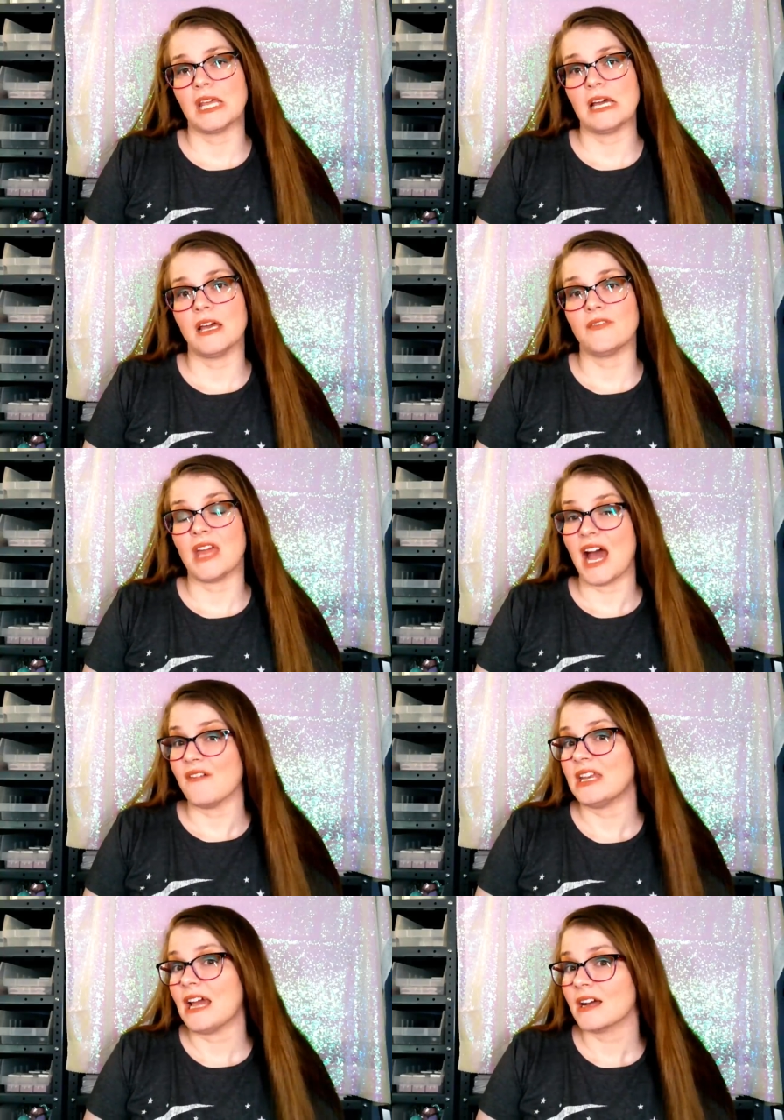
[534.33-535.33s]
if they have
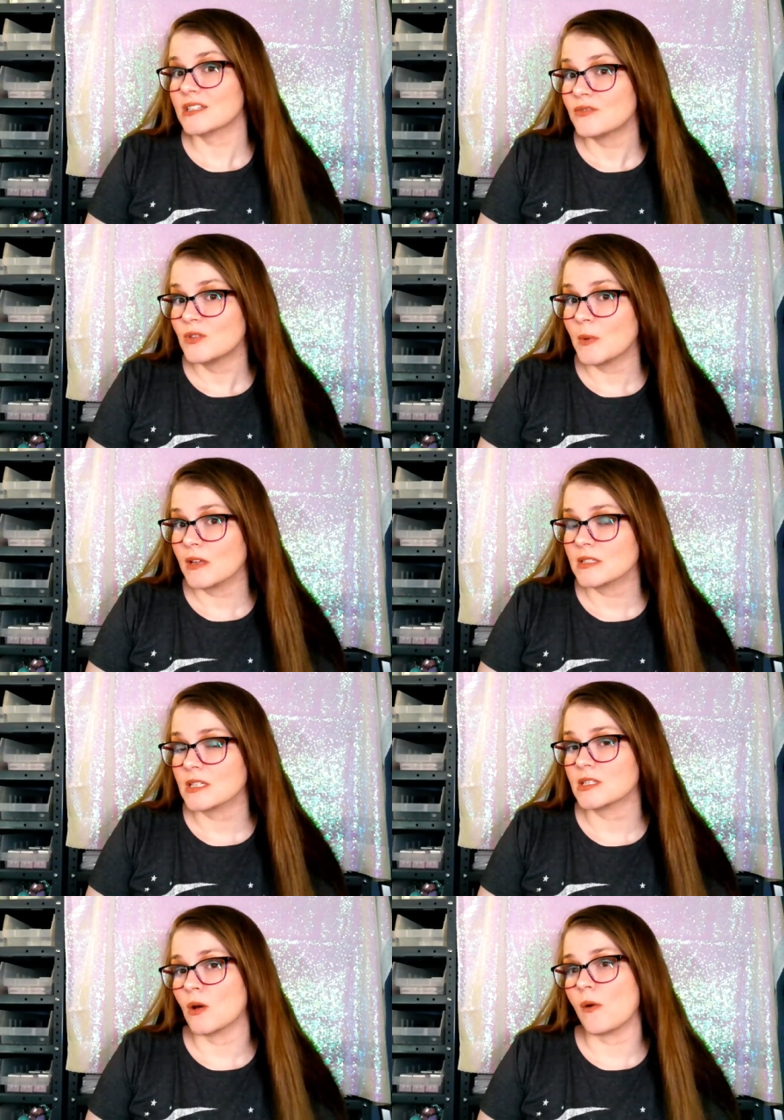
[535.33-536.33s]
any active coupons,
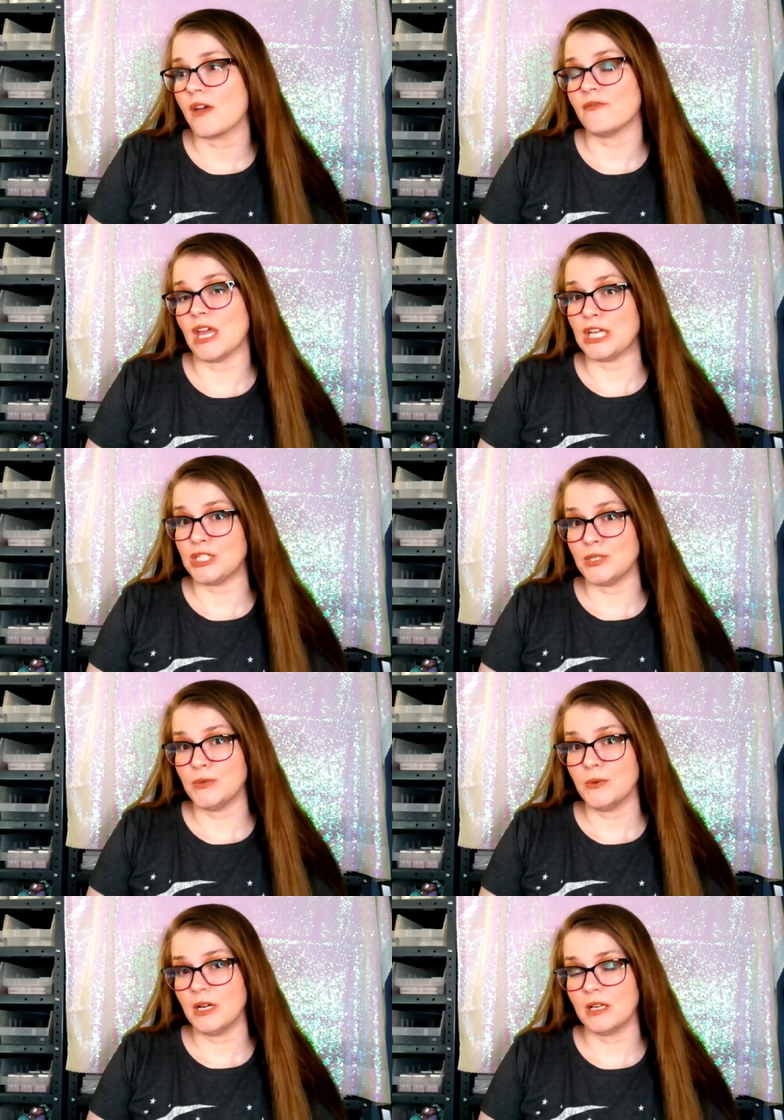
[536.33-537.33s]
so if they
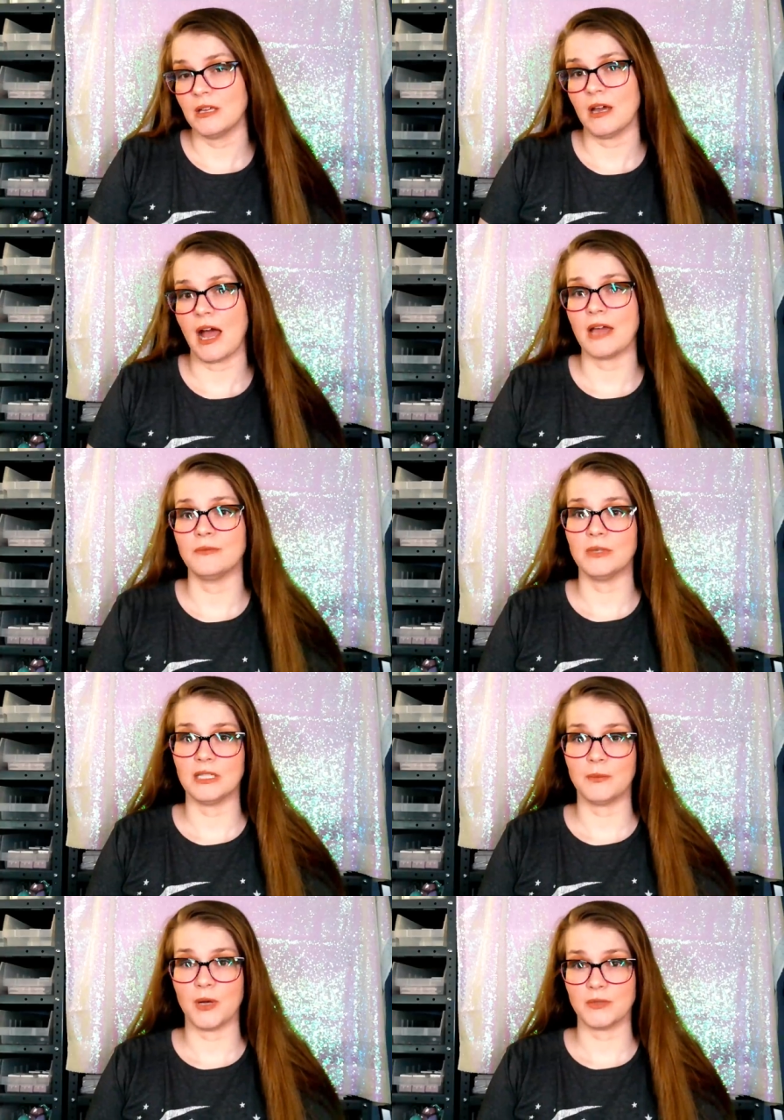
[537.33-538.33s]
do, I
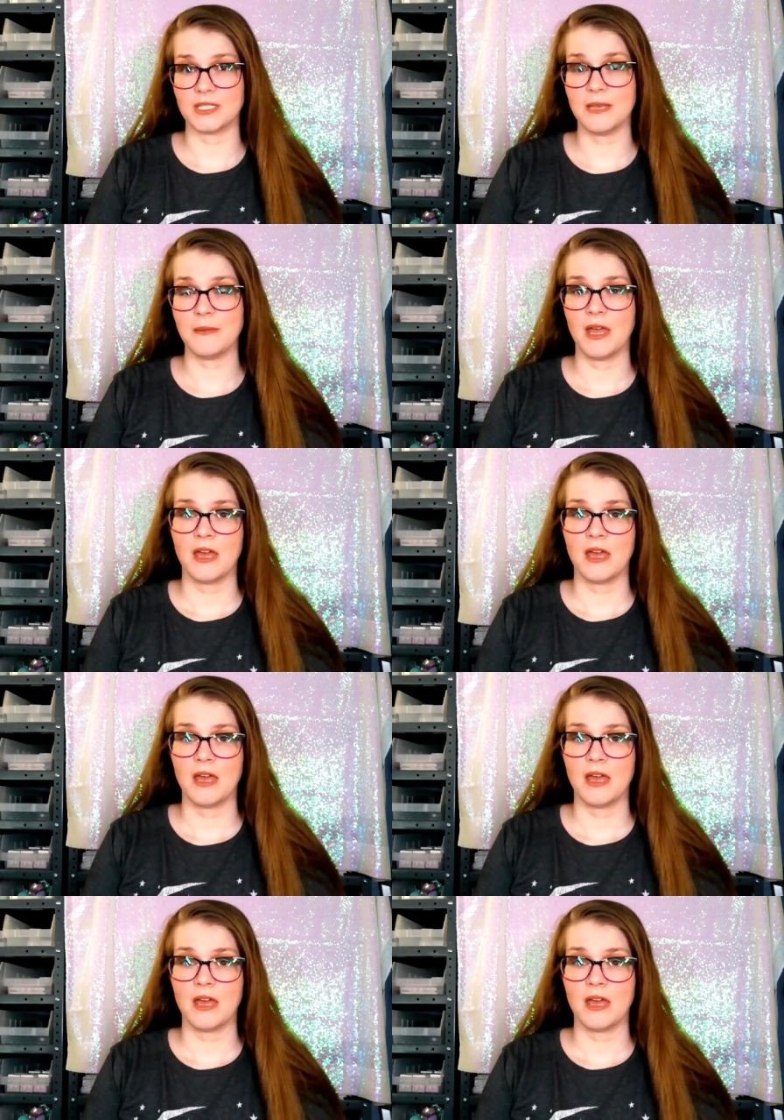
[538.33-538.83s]
will post them.